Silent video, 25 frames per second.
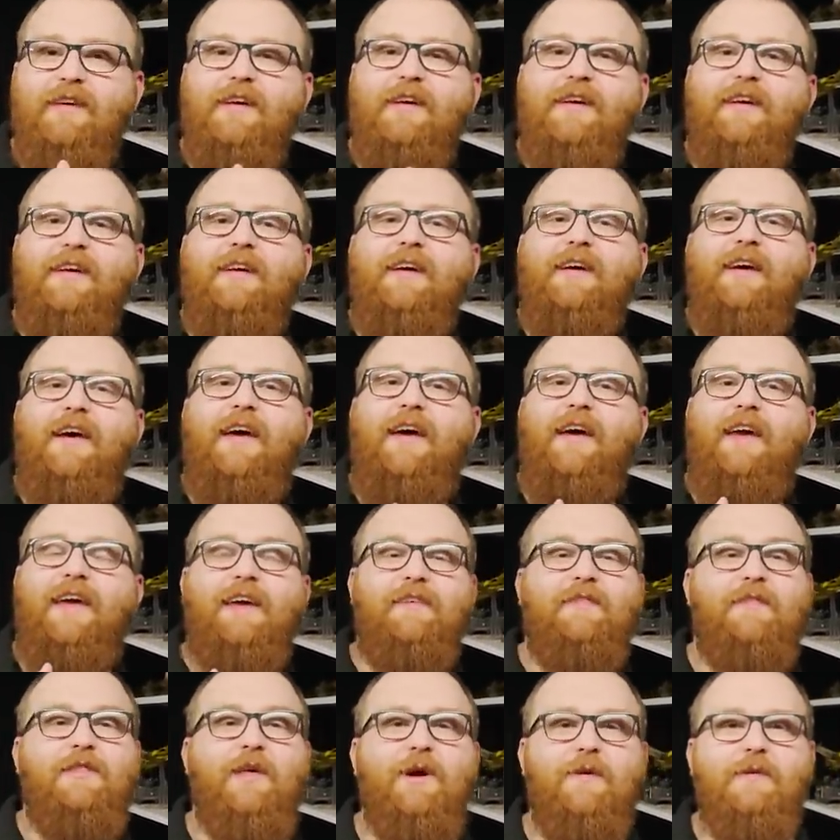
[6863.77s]
Yeah. Uh,
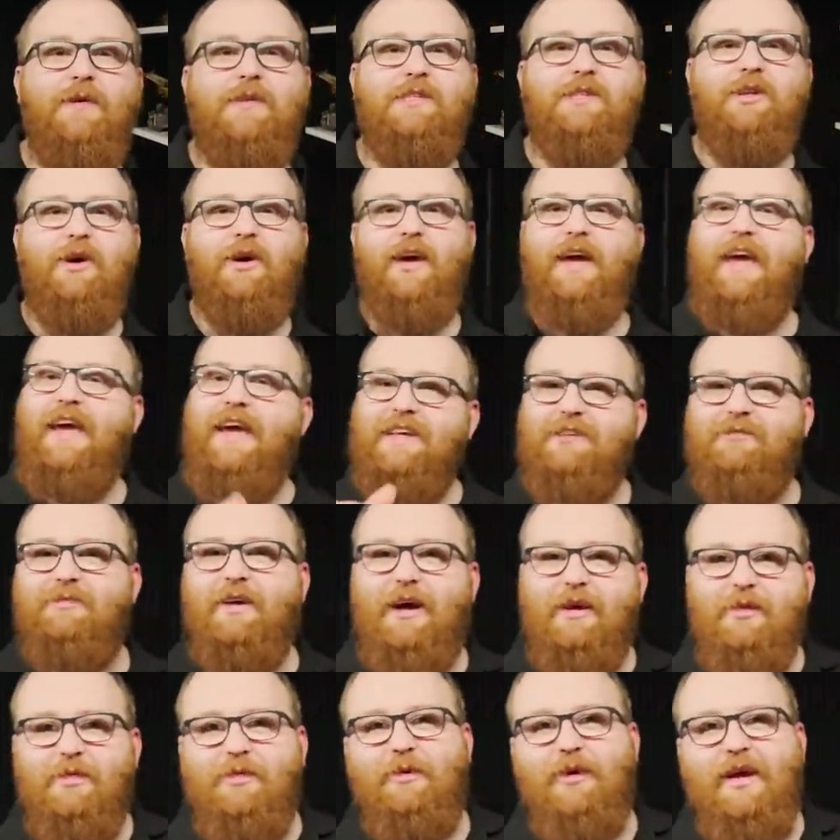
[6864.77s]
even though it's not his
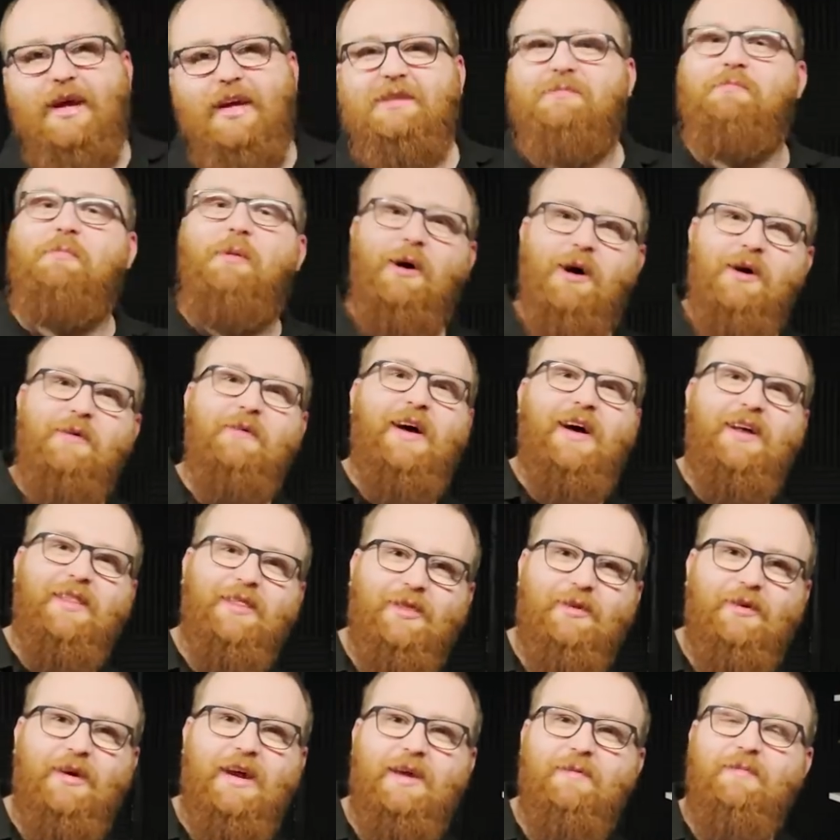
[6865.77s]
round three, it's my
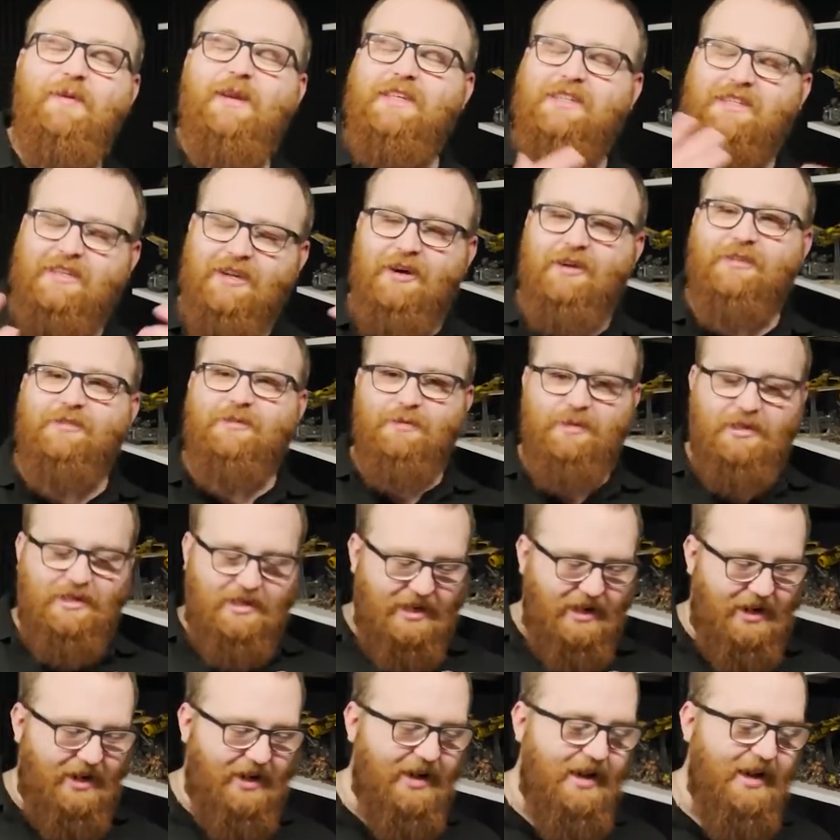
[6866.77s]
round three, yeah. but it starts from the
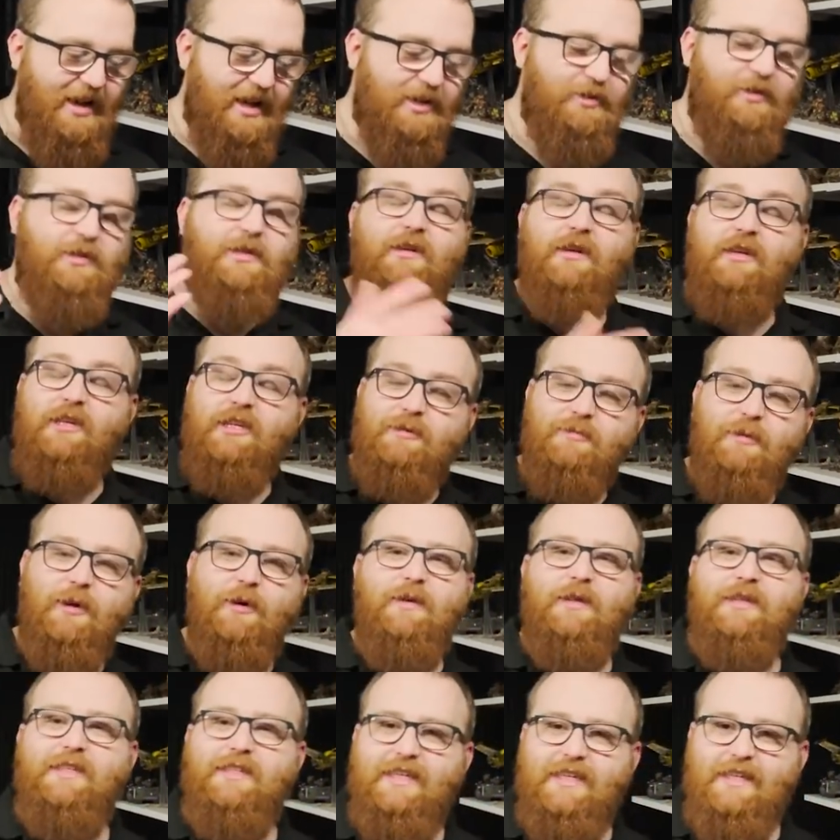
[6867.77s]
start. So he's got
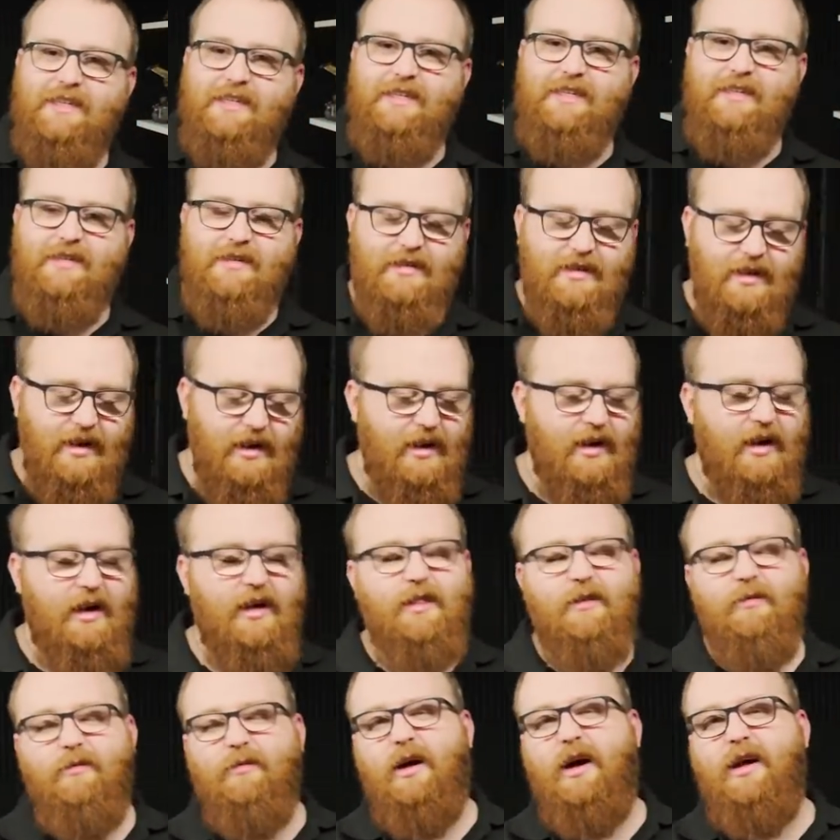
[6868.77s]
exploding sixes. Yeah,
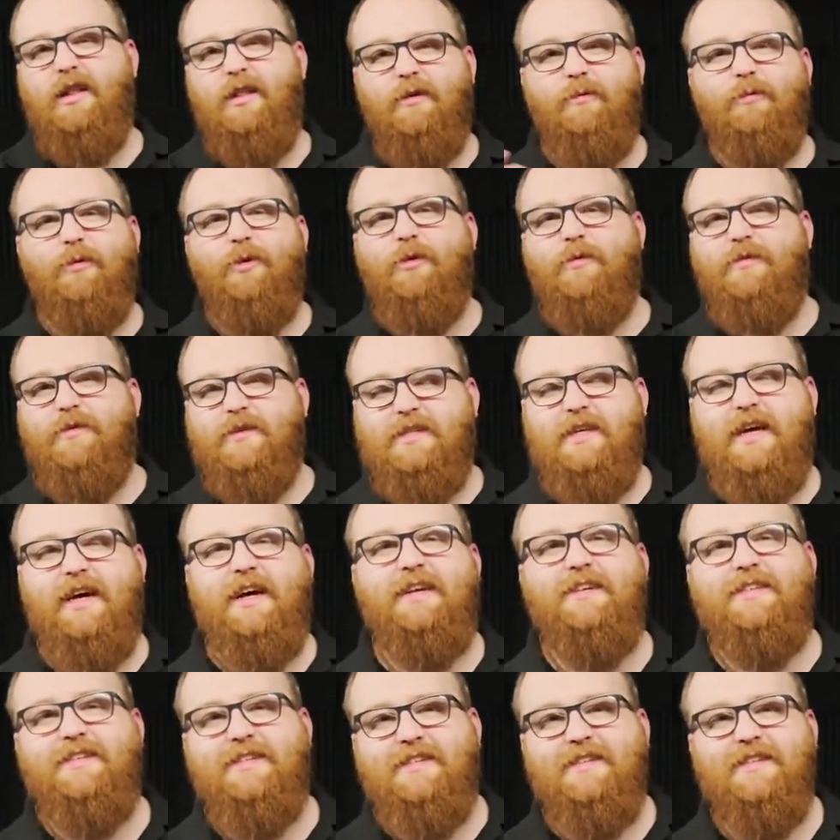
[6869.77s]
you always move into
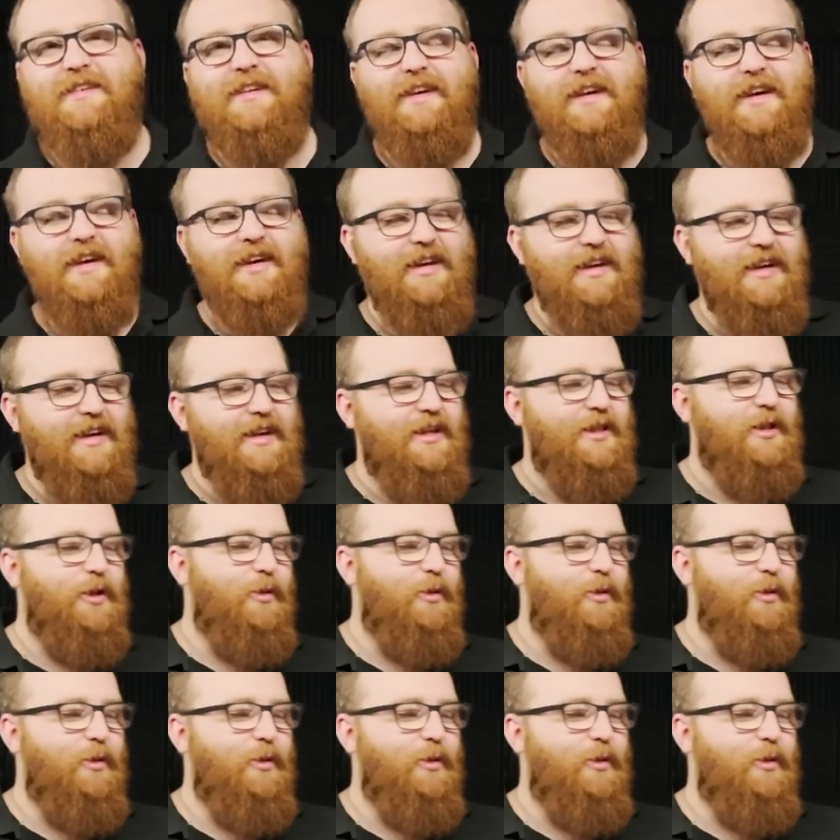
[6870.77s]
assault doctrine as quickly as